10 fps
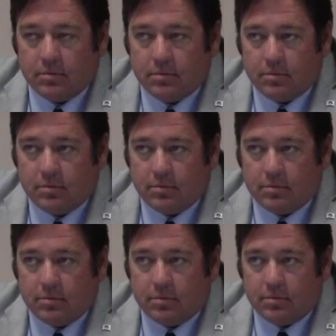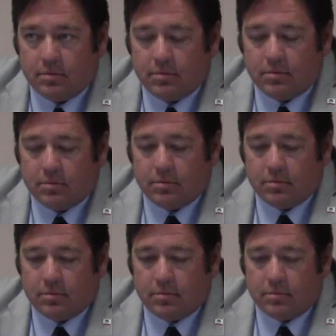reelected to Encino. Okay.
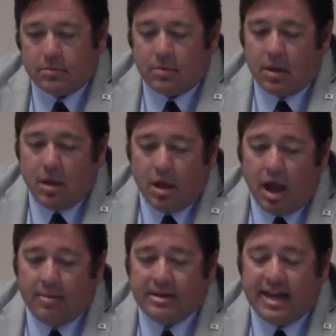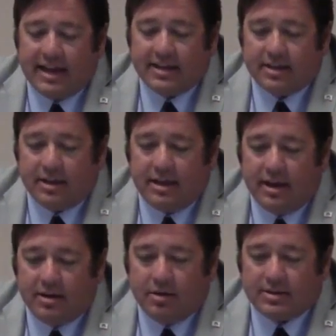I mean,
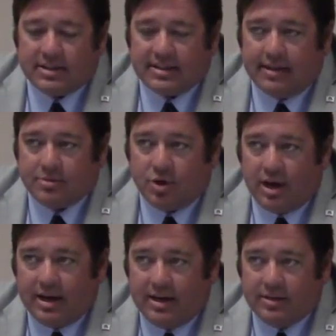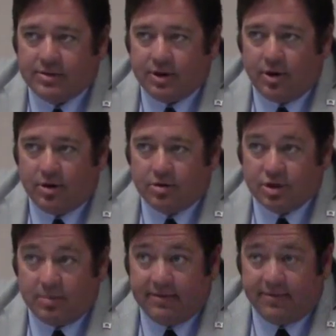technically, you, it's the same training, so you Yeah.
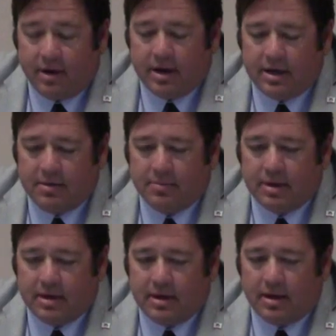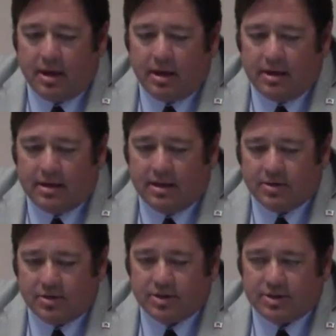should be fine, but, uh, in the
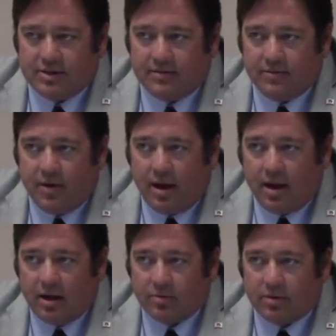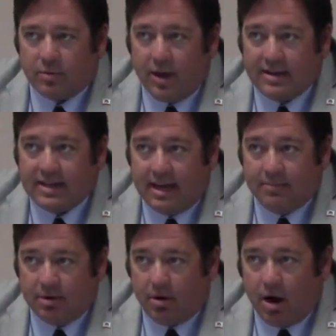interests of, uh, the red tape
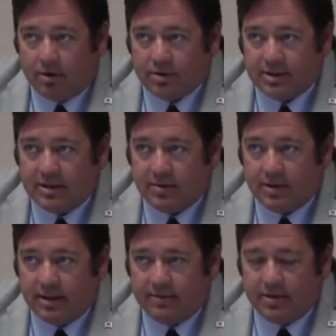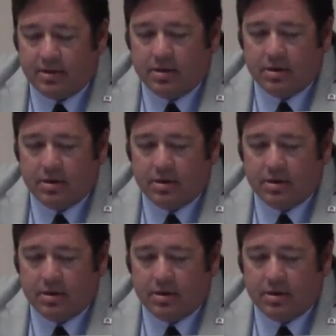bureaucracy that we live in.